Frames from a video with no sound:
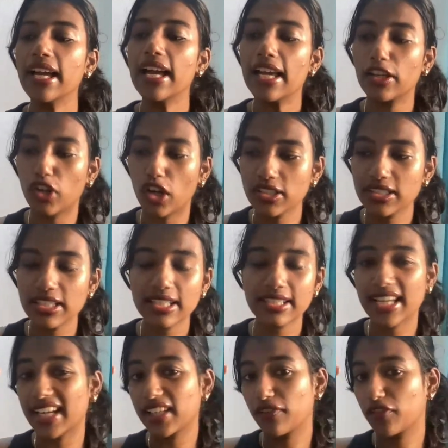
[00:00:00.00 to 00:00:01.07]
Not just
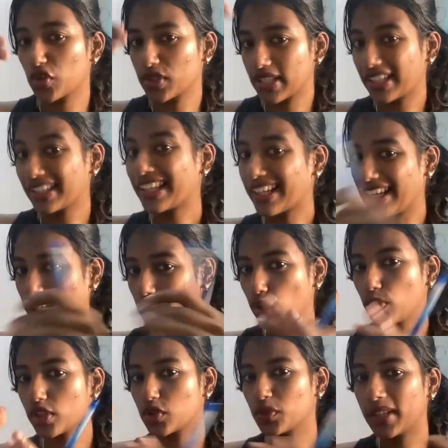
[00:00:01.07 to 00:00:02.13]
that, if you see the
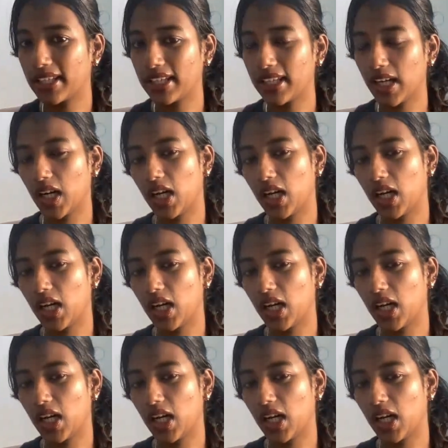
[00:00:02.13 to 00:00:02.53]
individual,